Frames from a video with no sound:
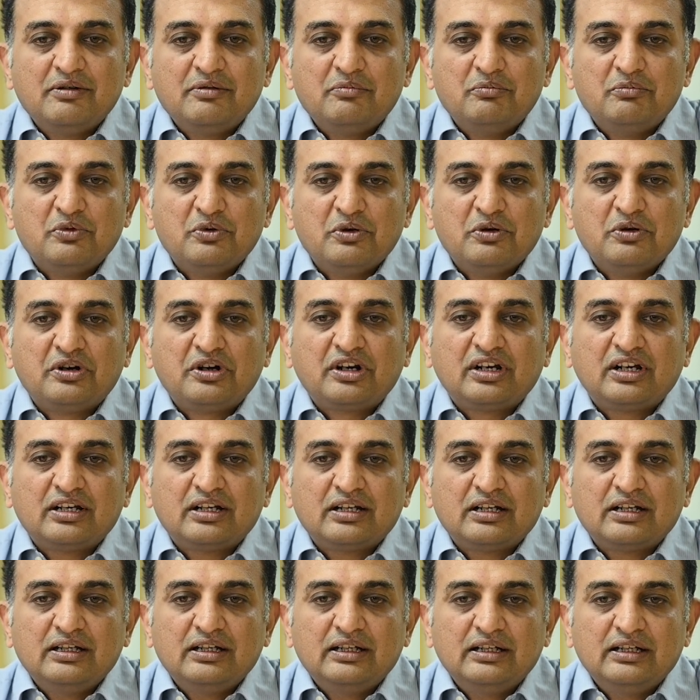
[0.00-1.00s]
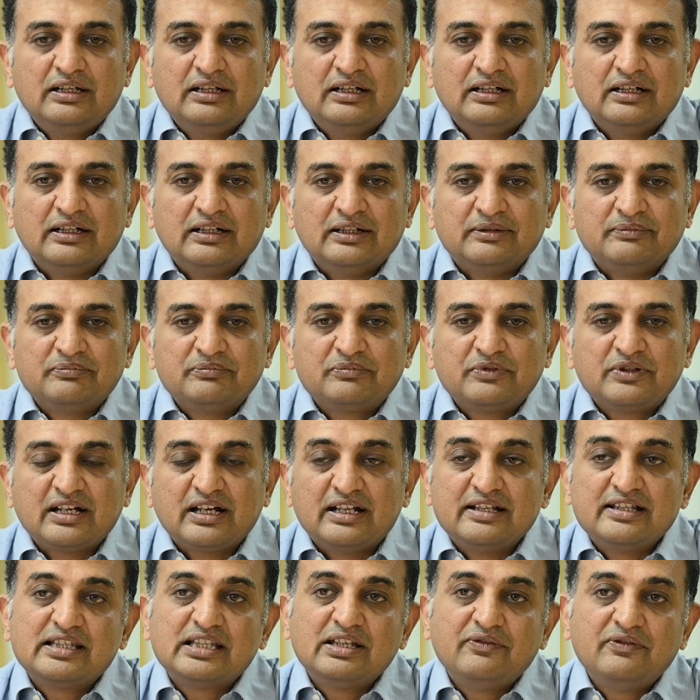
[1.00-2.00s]
more
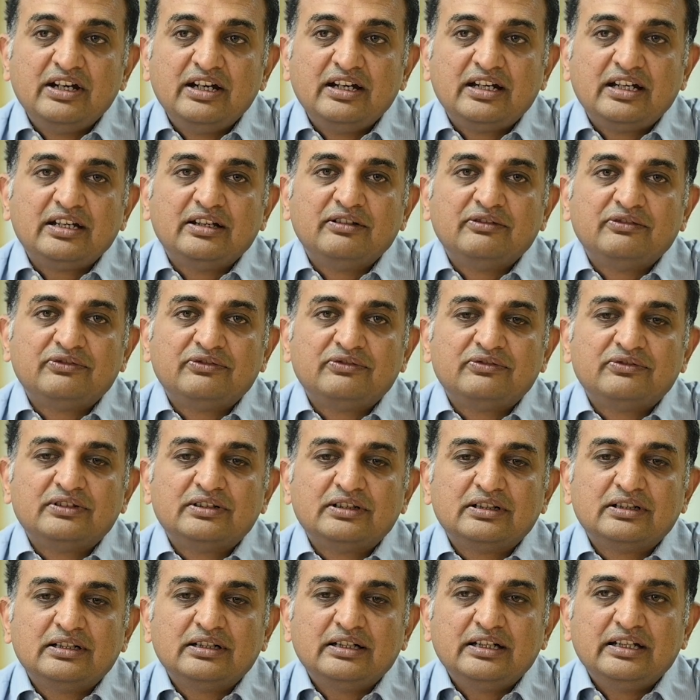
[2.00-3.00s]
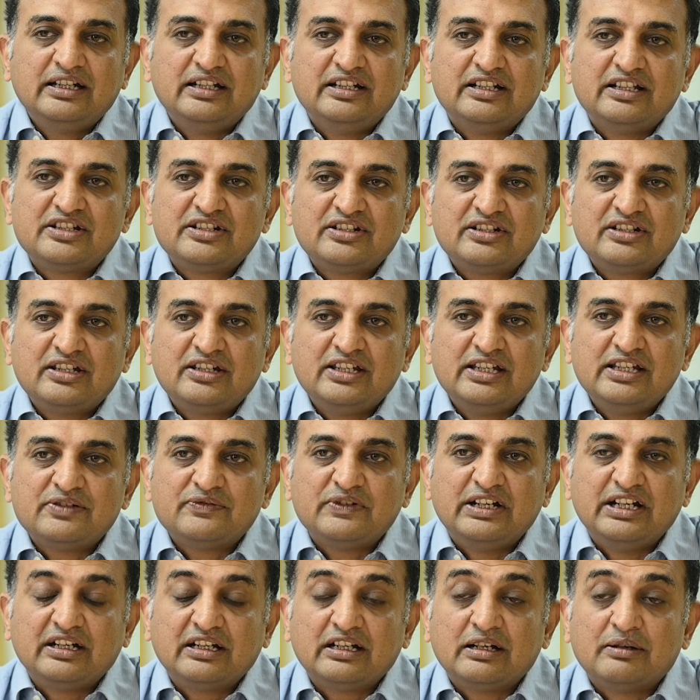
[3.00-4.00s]
conservative industries,
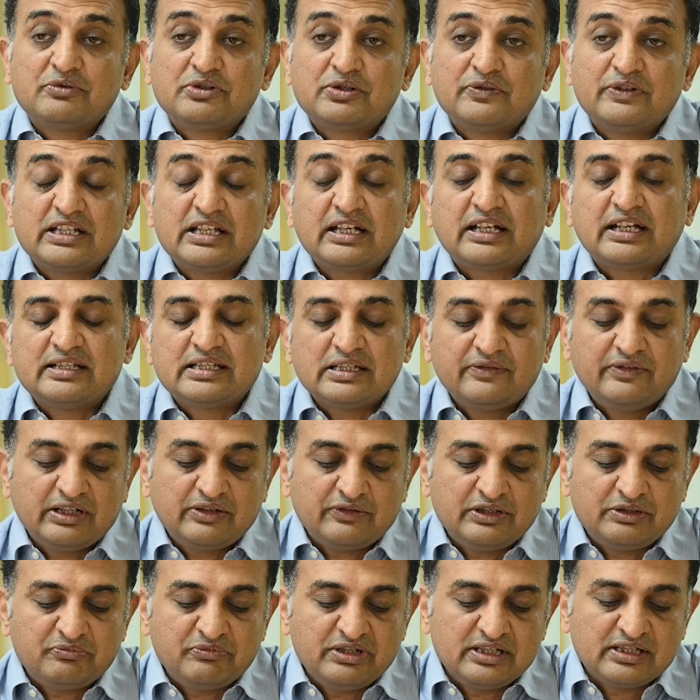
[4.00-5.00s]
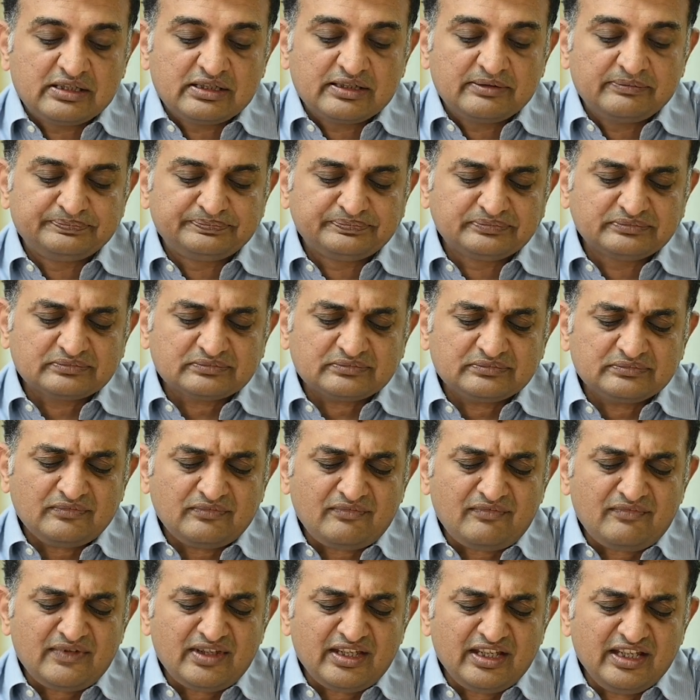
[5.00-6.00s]
when it comes to, when I say conservative, it means
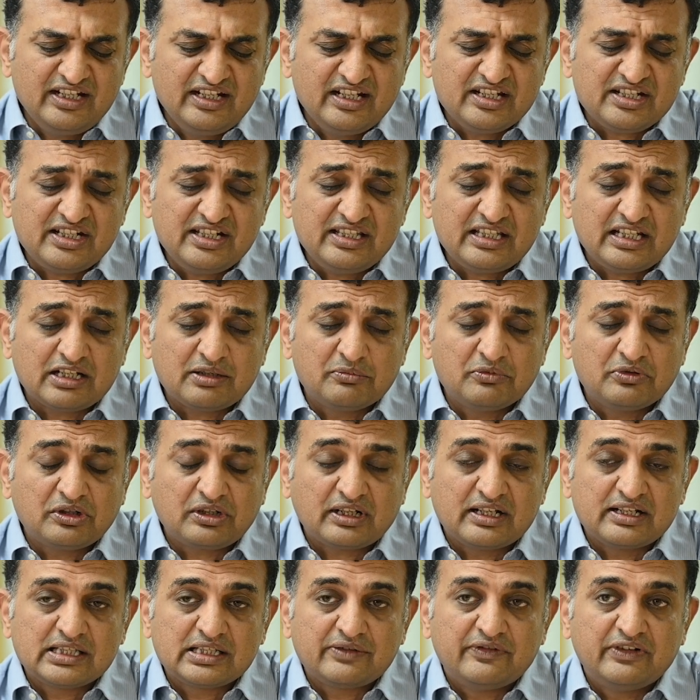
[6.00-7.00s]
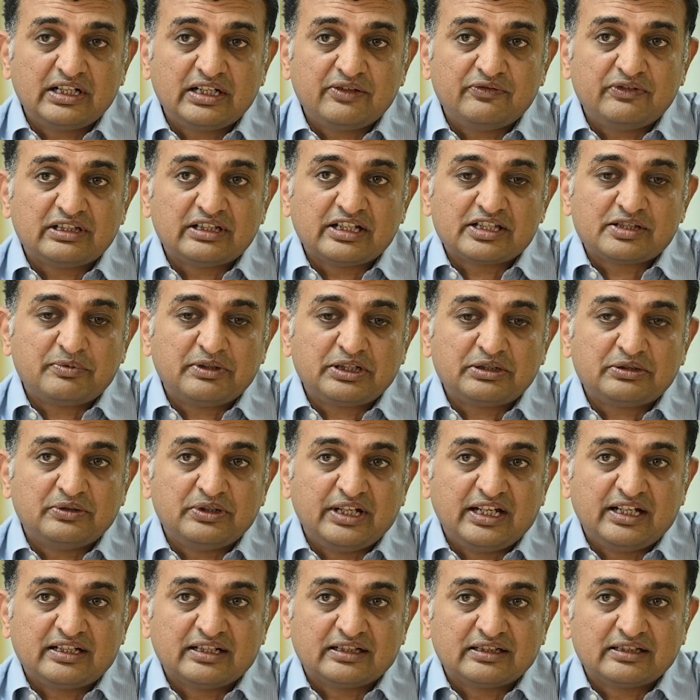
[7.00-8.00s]
industries that are more conservative with respect to
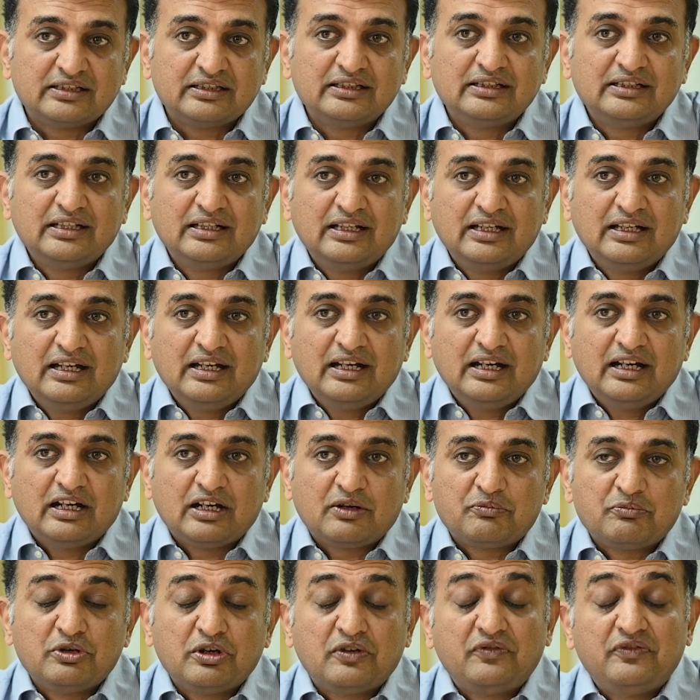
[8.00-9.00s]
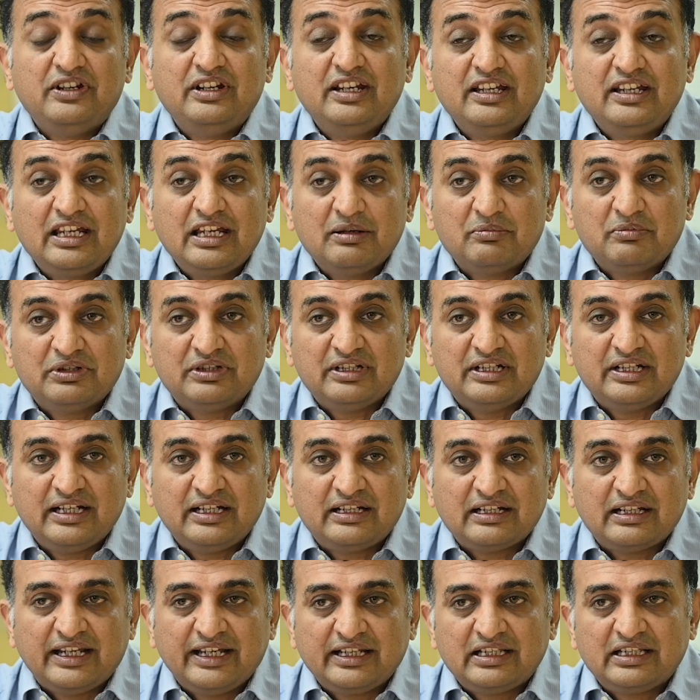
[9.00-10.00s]
data, are more finicky about the
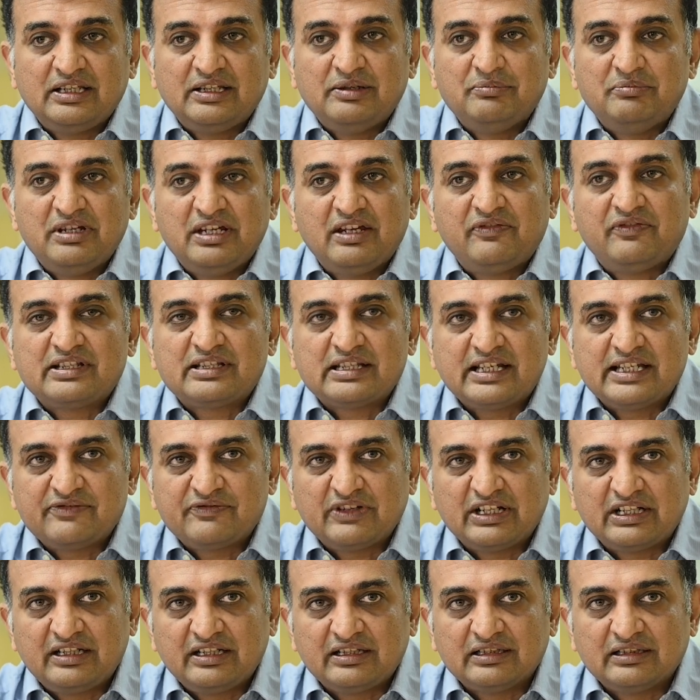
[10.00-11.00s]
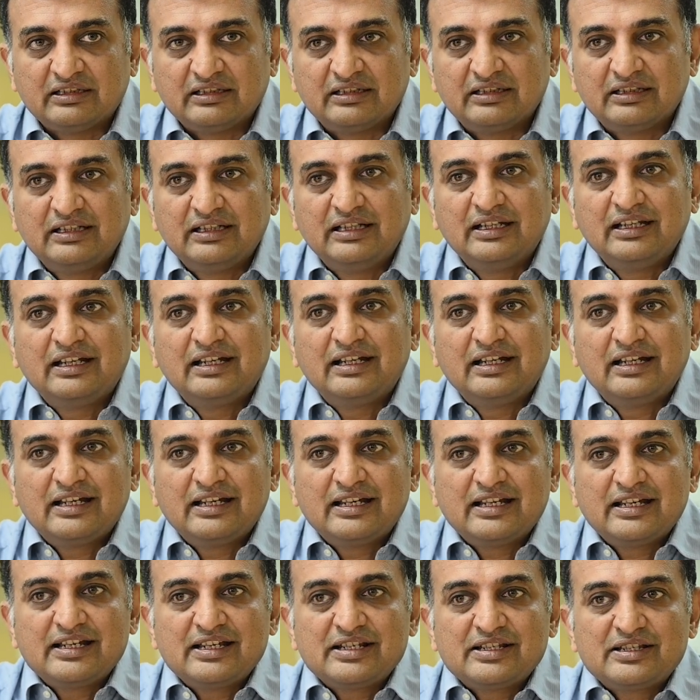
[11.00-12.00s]
data, like the BFSI vertical.
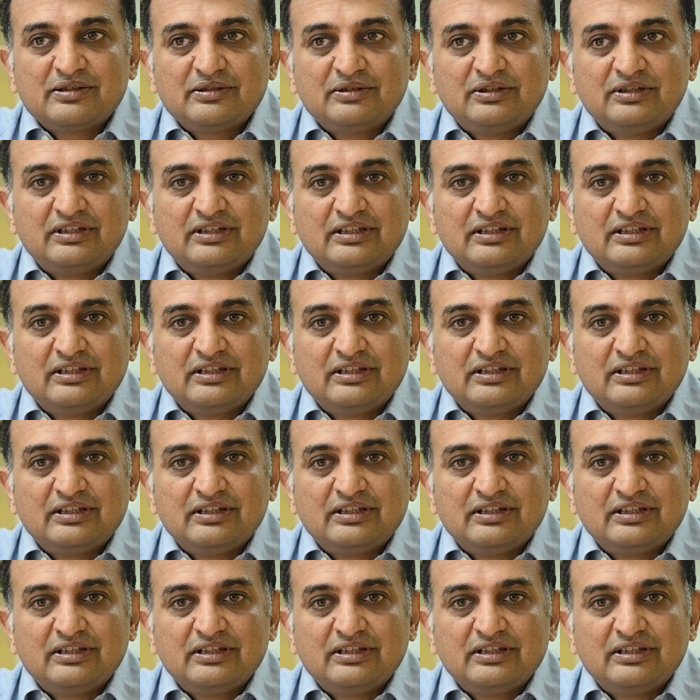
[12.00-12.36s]
So